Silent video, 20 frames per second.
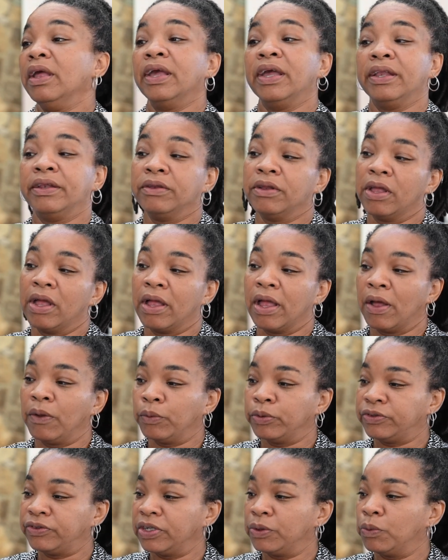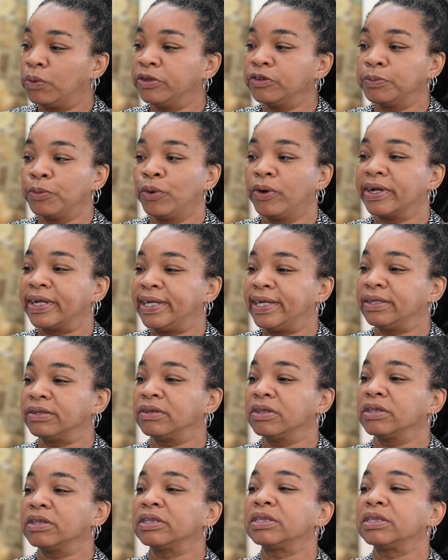And I will say once more again,